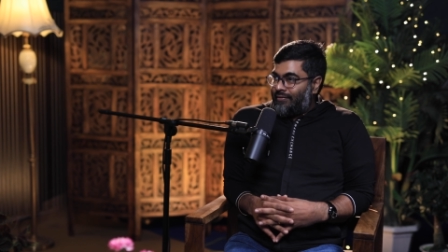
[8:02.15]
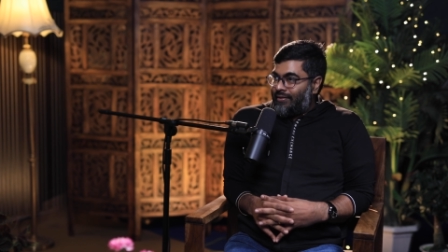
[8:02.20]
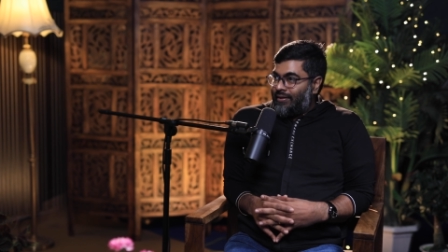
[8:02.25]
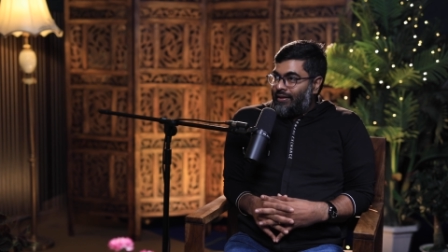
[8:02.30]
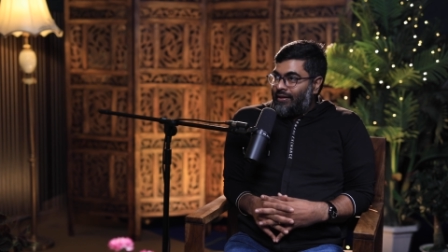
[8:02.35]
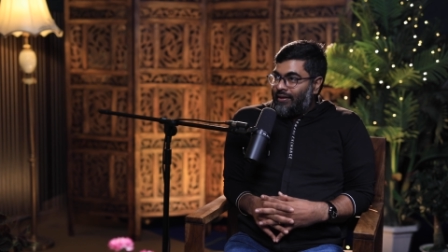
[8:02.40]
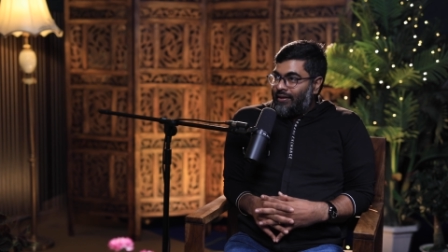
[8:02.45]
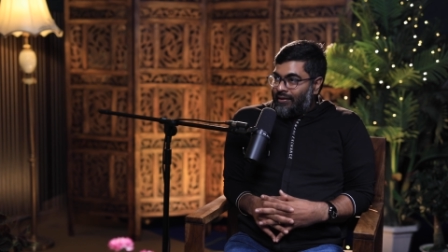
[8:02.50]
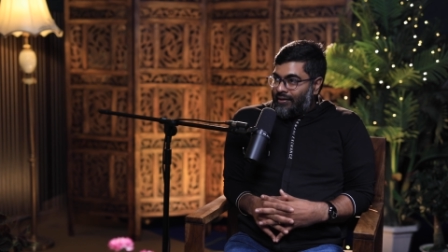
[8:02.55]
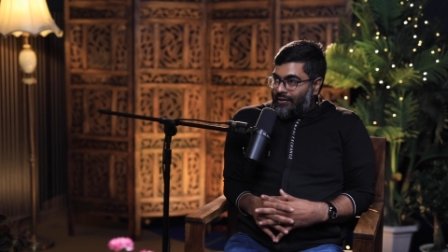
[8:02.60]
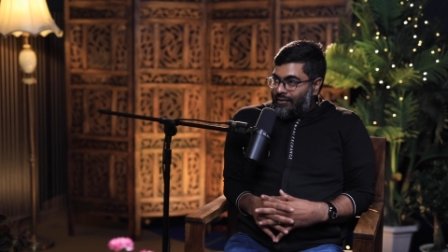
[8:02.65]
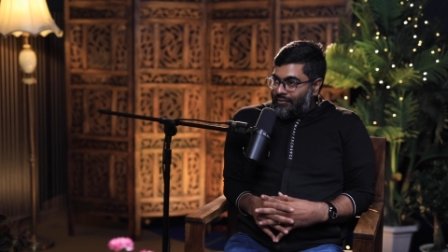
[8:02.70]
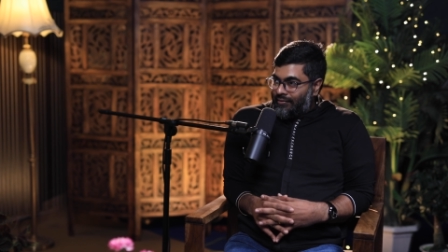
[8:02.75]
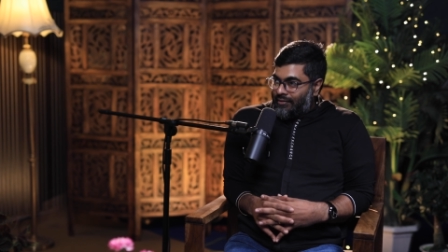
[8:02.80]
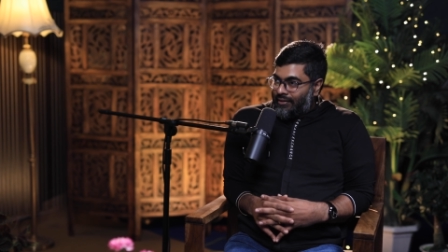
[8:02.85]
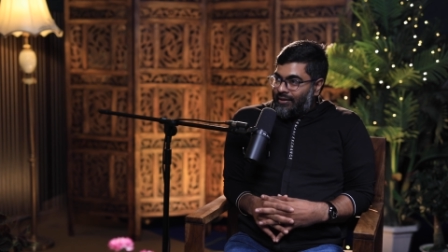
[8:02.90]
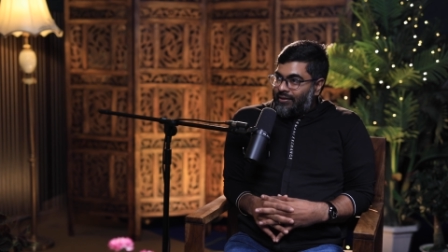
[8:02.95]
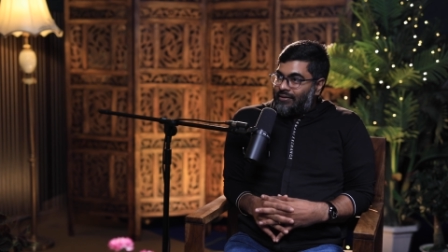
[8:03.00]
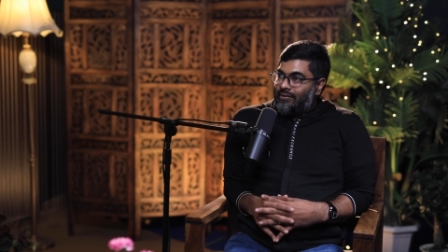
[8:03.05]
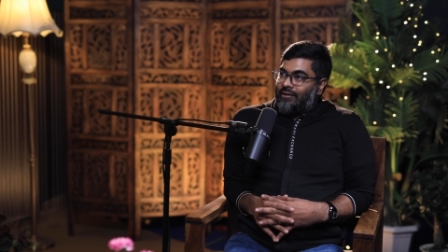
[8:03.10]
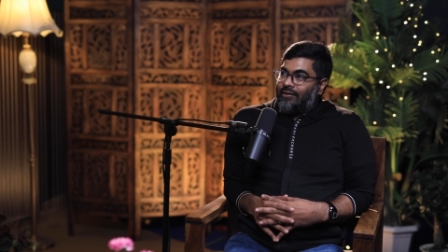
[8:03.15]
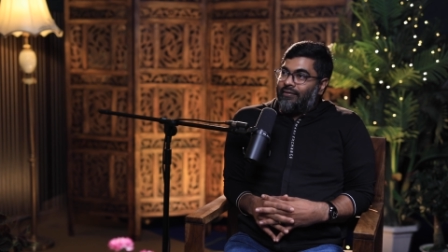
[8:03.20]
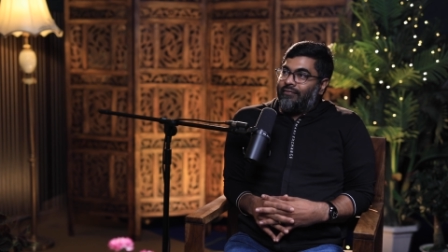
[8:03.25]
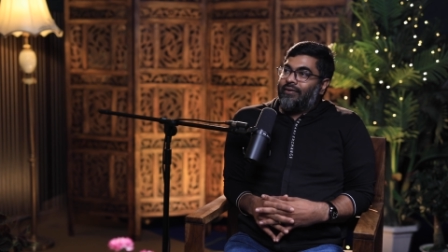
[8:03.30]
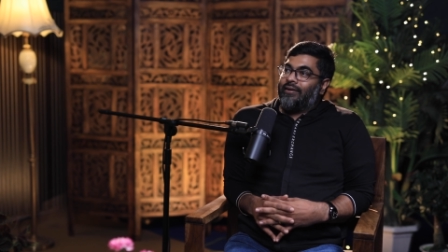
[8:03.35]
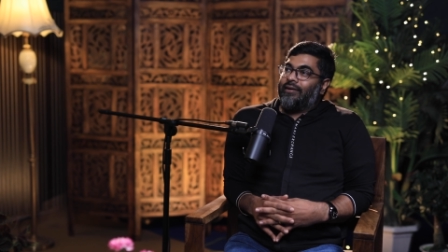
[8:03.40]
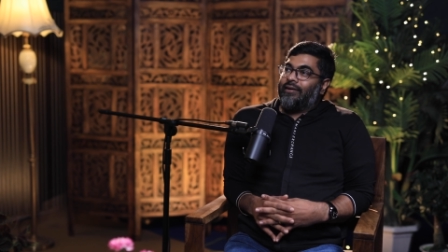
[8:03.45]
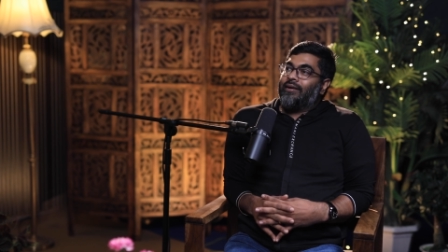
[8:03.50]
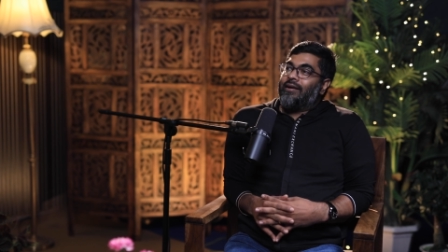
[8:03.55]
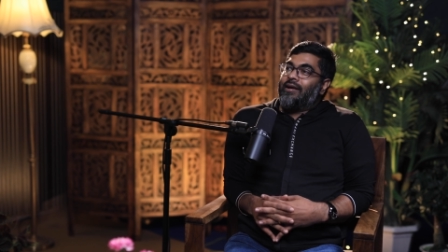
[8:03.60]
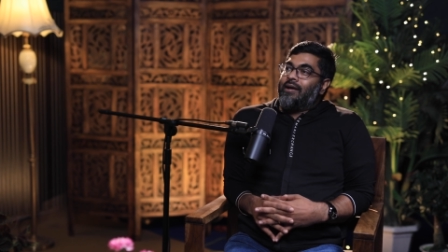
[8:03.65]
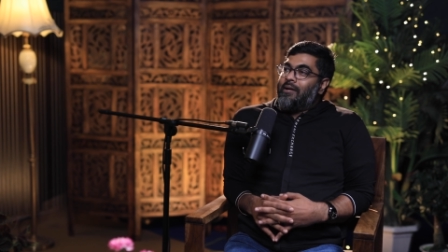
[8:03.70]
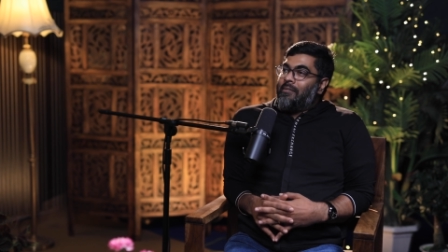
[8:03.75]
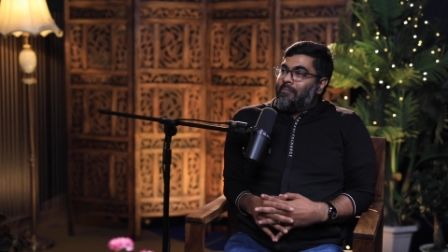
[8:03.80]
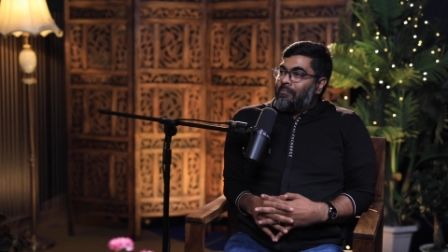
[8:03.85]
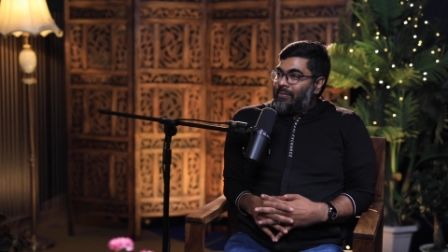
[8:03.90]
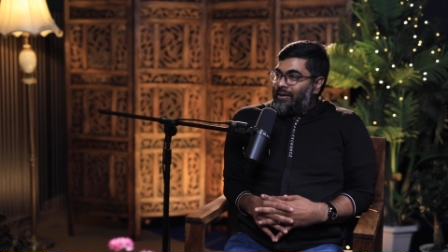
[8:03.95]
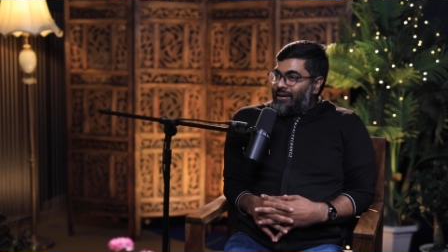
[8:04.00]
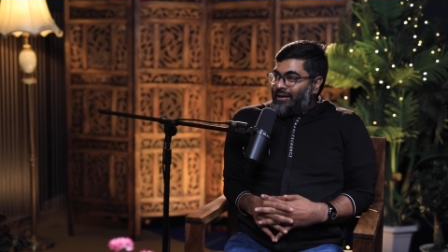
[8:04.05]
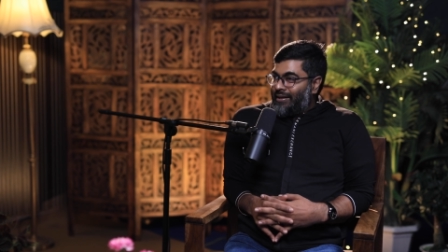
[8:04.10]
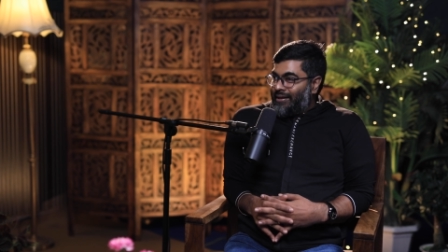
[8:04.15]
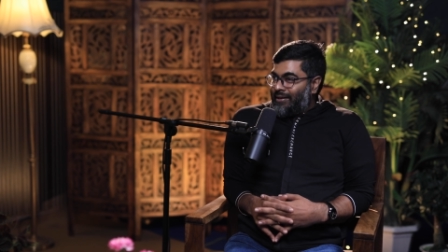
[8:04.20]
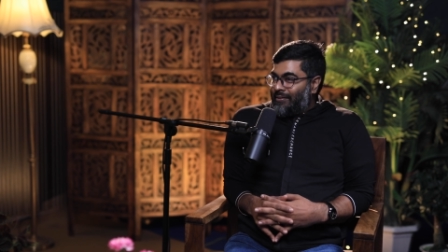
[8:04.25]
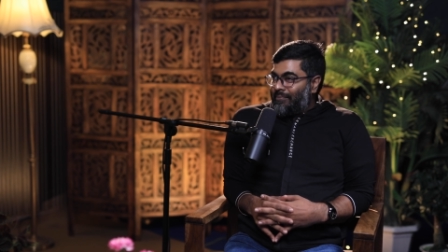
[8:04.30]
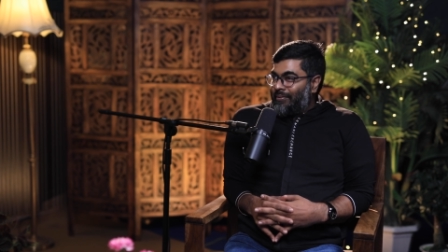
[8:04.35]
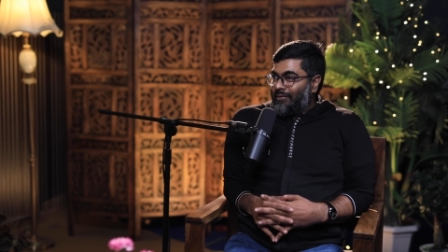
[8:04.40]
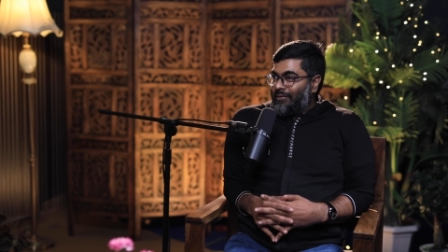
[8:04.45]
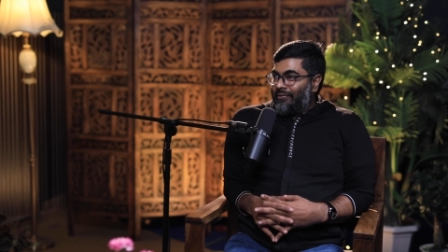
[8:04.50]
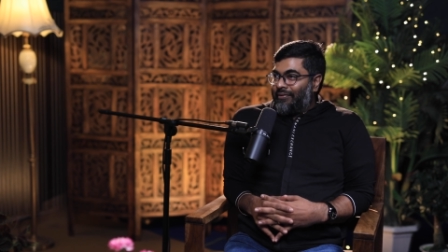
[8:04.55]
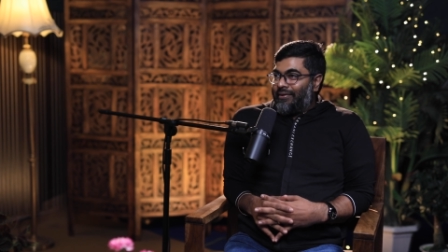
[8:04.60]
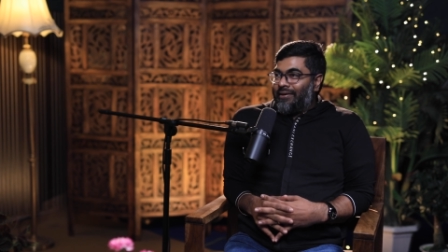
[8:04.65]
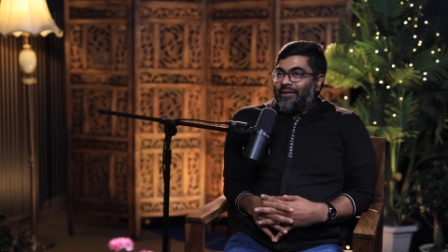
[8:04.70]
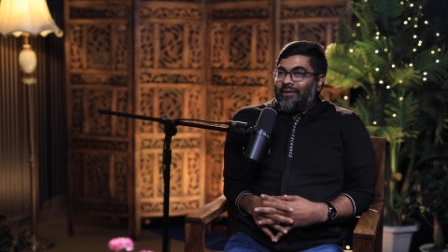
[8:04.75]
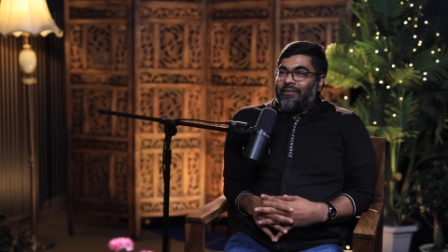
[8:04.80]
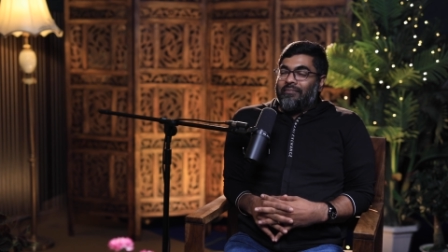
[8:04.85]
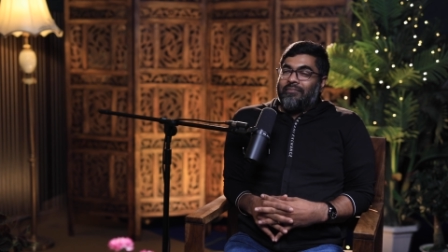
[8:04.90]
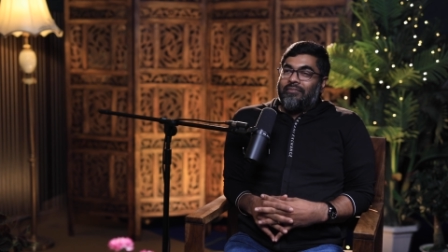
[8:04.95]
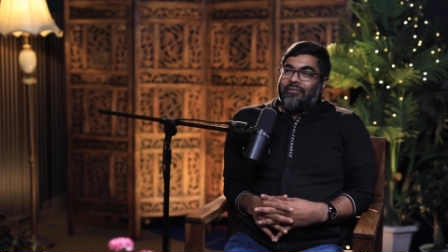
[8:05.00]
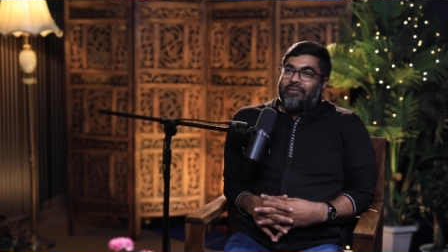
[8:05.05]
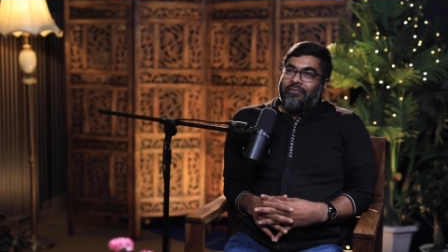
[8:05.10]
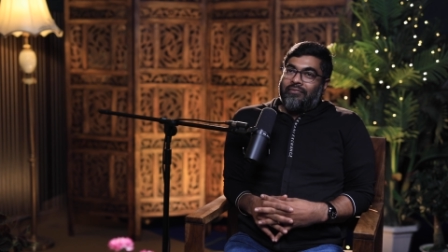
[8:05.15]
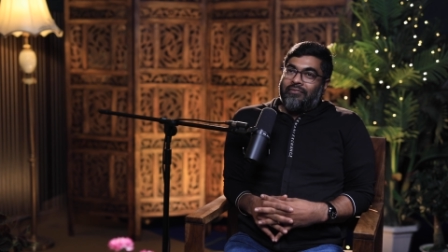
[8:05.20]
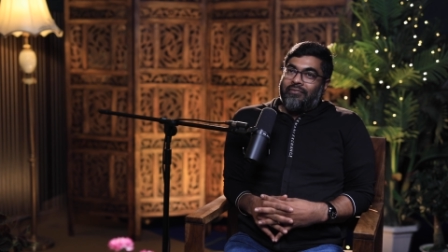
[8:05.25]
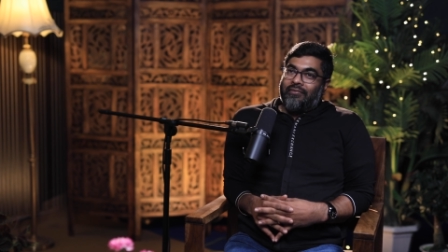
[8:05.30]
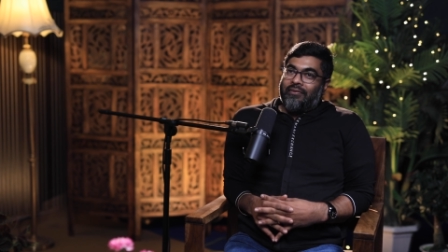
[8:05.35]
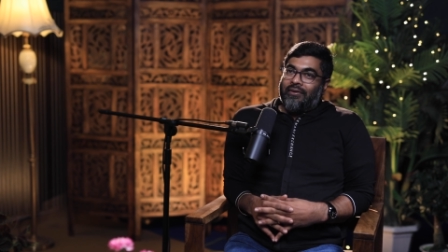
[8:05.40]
scaling it to the next level, building up your teams. If